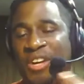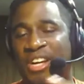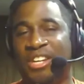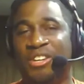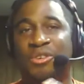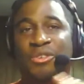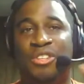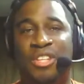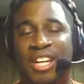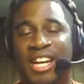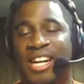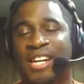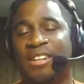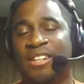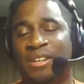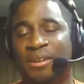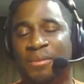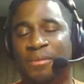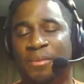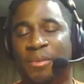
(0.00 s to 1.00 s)
and you select
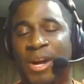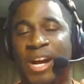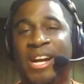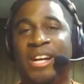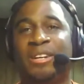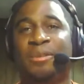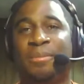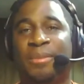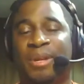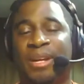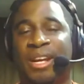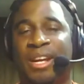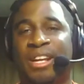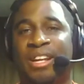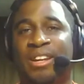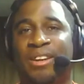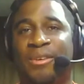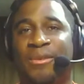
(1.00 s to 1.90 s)
them randomly,